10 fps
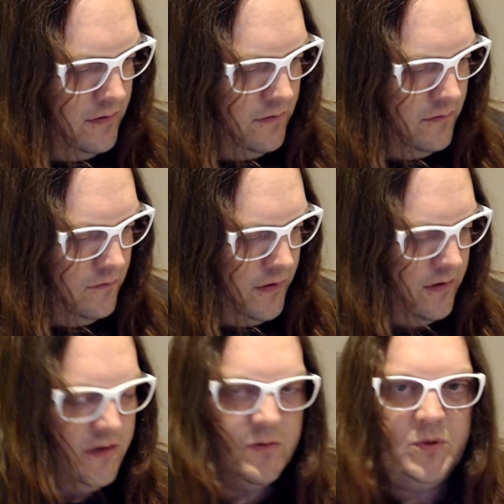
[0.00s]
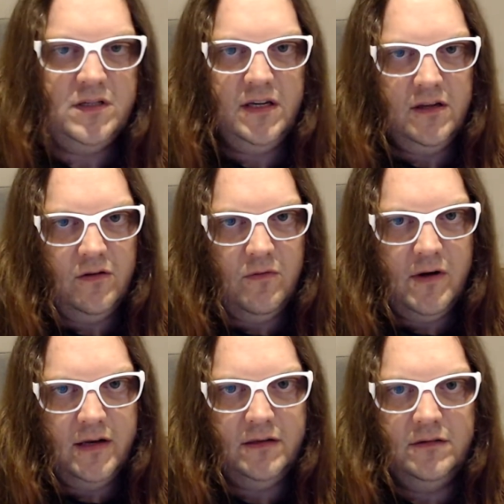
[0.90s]
with this particular
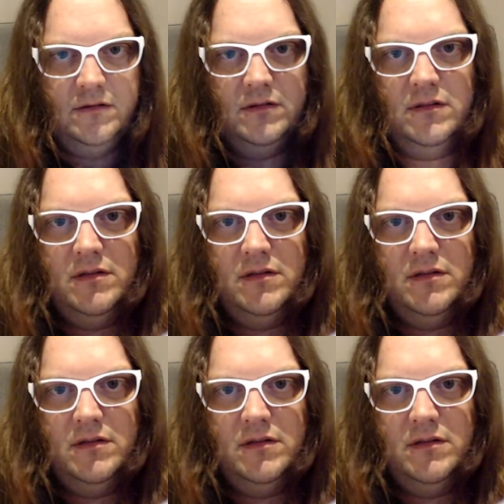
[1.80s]
one, the